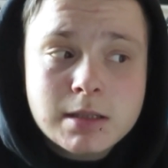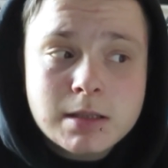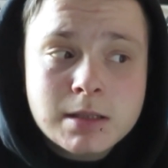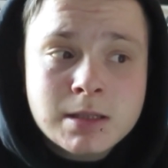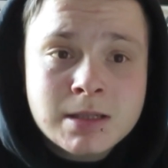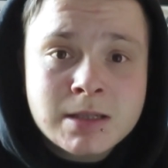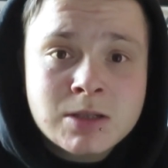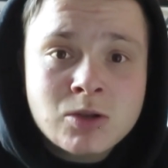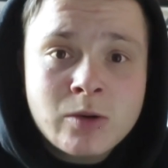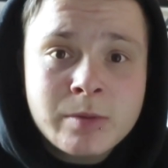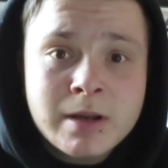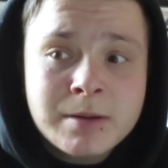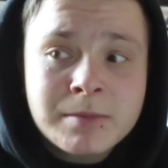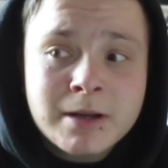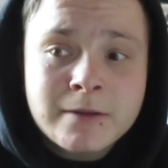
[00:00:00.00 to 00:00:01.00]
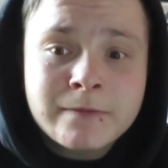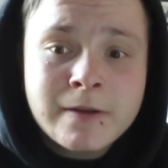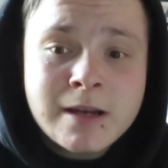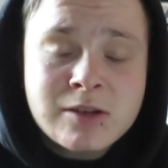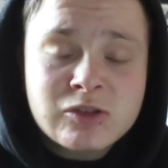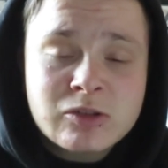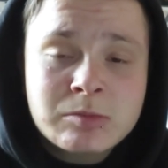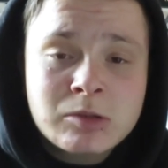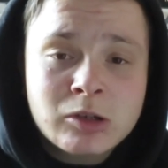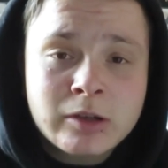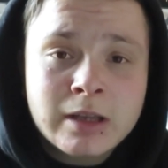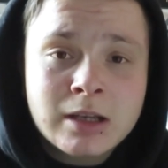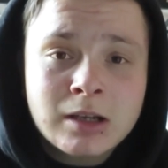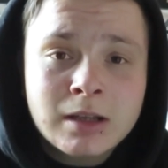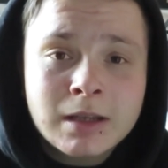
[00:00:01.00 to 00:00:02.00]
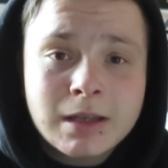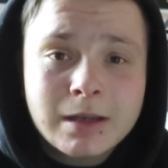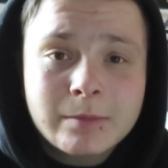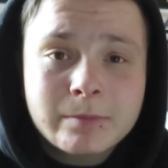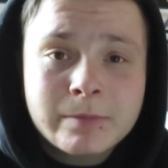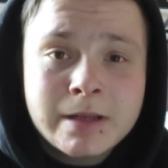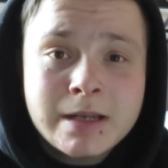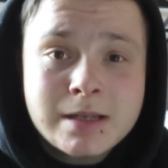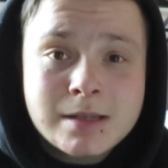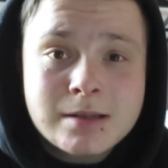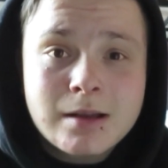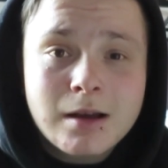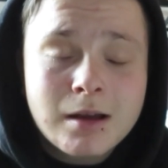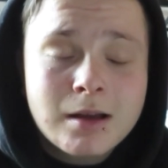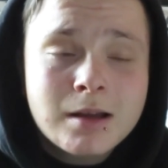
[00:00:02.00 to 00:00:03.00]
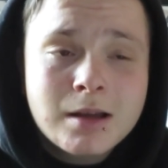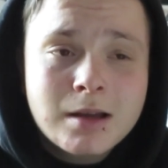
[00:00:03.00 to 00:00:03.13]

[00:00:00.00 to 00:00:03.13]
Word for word: stopping my face from looking like pizza.